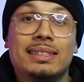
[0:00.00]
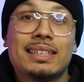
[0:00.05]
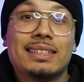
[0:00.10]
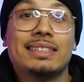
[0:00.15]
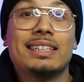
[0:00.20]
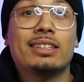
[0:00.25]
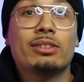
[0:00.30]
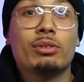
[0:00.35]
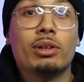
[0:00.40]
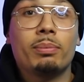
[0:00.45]

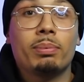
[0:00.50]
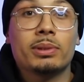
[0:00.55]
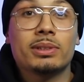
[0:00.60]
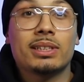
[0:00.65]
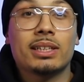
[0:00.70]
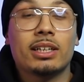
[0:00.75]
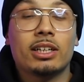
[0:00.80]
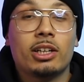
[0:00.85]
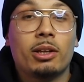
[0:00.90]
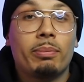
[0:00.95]

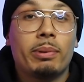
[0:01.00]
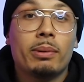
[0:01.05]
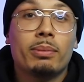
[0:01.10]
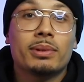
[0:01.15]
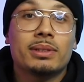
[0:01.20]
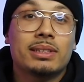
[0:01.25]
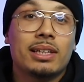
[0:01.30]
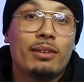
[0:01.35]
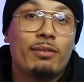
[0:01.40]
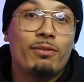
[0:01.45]
63% of the
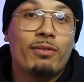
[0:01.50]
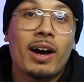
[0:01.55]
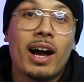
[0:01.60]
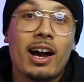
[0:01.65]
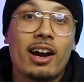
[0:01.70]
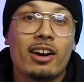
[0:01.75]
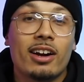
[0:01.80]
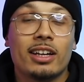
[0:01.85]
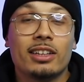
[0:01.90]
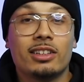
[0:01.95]
people said
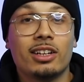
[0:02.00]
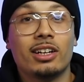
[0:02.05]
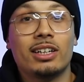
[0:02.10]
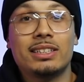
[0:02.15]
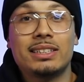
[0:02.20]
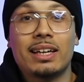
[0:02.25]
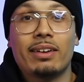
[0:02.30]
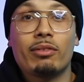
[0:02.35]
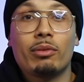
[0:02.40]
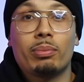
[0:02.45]
fire and
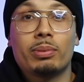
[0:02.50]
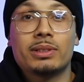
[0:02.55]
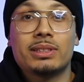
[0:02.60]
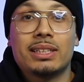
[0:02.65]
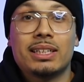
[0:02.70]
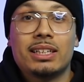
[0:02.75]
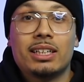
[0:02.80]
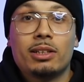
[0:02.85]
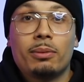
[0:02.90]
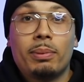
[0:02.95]

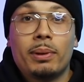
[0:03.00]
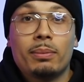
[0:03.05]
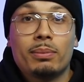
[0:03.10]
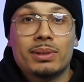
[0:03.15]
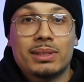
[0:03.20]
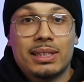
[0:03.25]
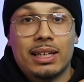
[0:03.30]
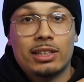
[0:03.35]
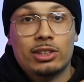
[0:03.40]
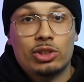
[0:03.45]
37% of the people
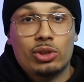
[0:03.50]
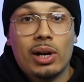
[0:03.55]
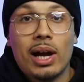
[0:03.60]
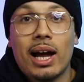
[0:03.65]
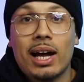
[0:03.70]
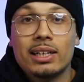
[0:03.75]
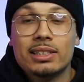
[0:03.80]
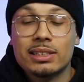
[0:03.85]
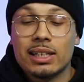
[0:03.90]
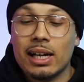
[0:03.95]
said
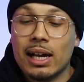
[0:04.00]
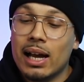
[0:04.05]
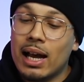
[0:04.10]
trash.